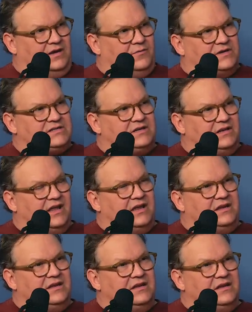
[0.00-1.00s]
It wasn't
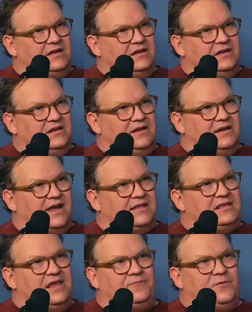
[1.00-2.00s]
like
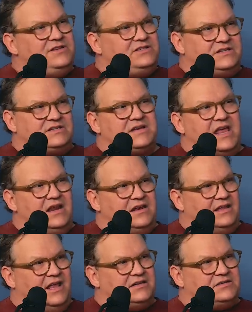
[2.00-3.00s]
if we just stayed
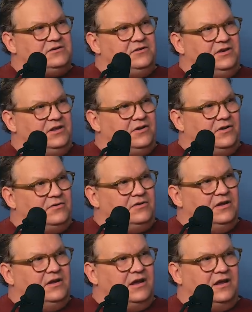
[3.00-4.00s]
in that studio
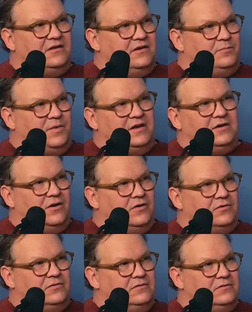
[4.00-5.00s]
and there'd been
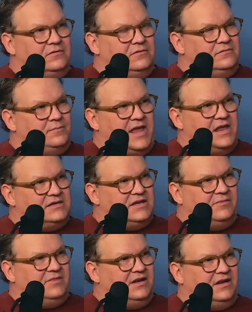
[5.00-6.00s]
no
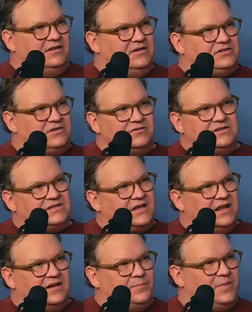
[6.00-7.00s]
pandemic and the show just
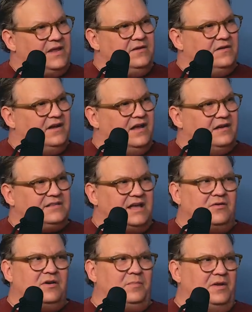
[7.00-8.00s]
kind of petered out,
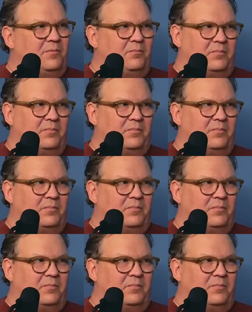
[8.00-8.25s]
that would have been a